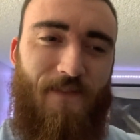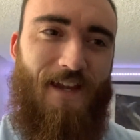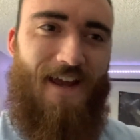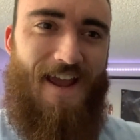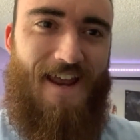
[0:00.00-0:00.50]

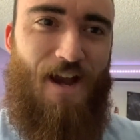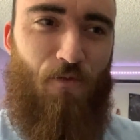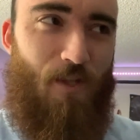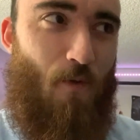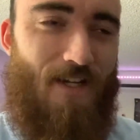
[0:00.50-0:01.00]
And I
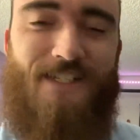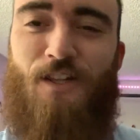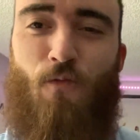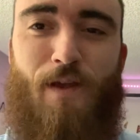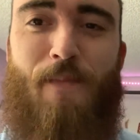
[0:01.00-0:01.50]
really want to see
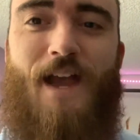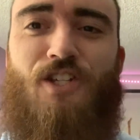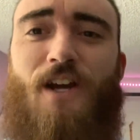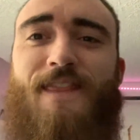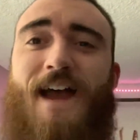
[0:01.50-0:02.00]
the
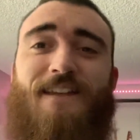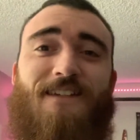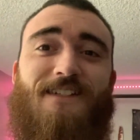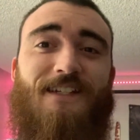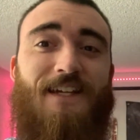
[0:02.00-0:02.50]
rematch on that to
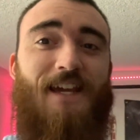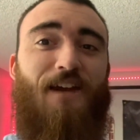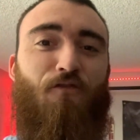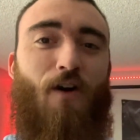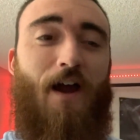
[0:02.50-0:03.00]
see
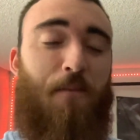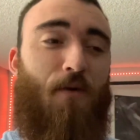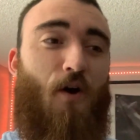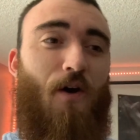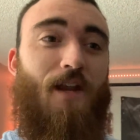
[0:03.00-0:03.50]
if Ryan
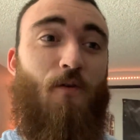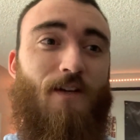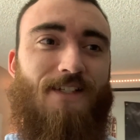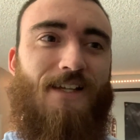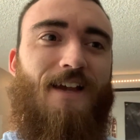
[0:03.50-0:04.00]
Bowen
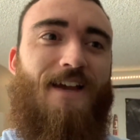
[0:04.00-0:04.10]
is